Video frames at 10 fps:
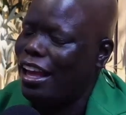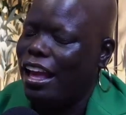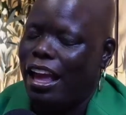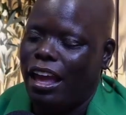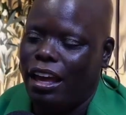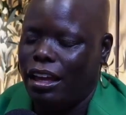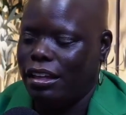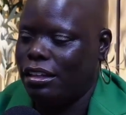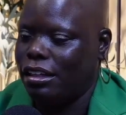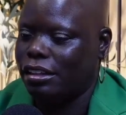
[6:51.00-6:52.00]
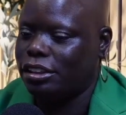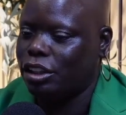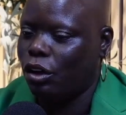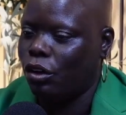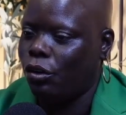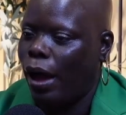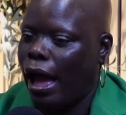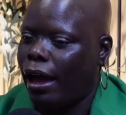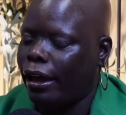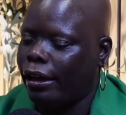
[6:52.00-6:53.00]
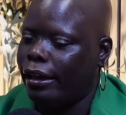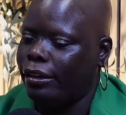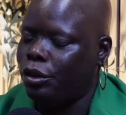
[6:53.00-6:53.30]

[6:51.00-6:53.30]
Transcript: And so I